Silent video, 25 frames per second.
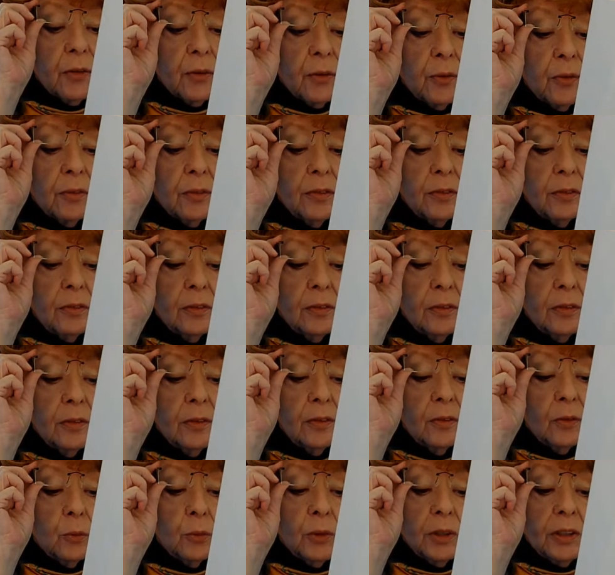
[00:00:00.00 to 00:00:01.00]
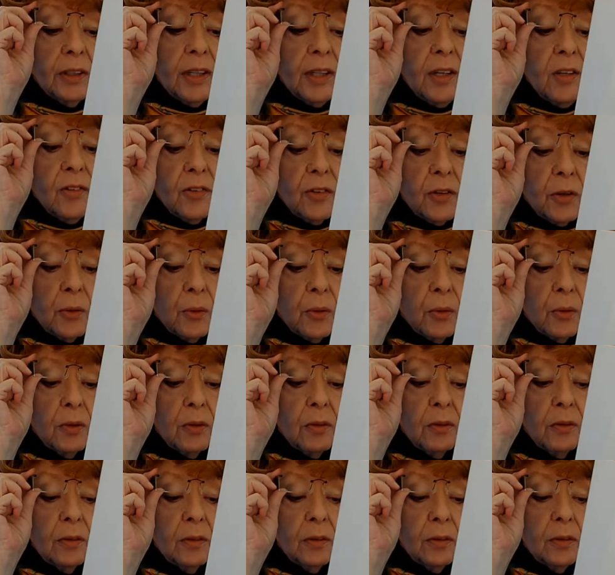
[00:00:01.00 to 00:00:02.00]
you, release you,
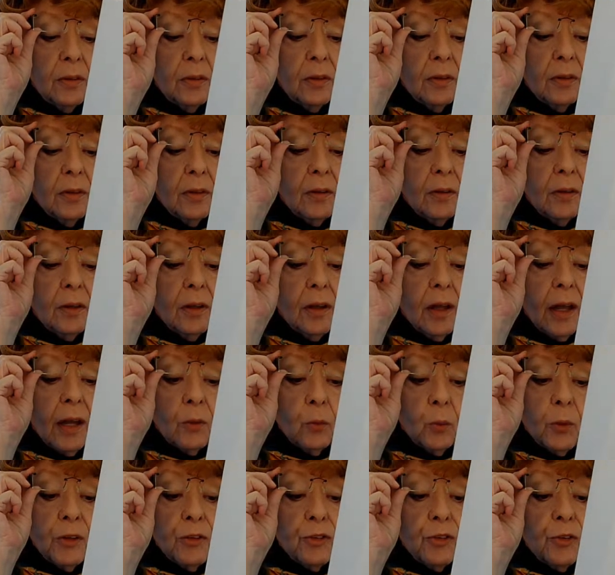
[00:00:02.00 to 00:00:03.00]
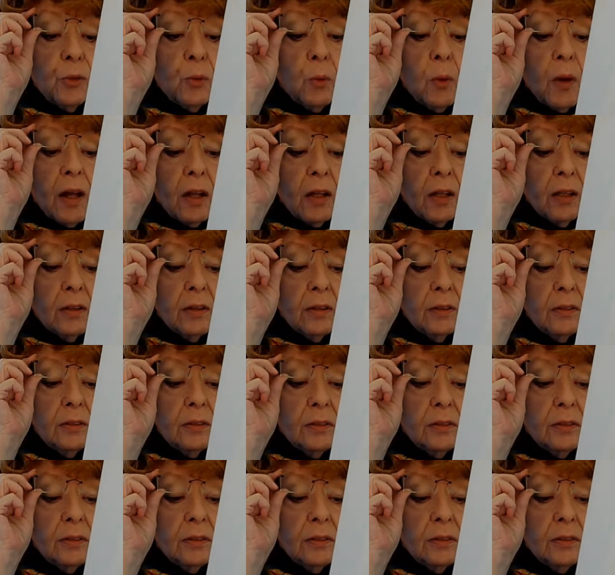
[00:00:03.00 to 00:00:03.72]
and wish you well.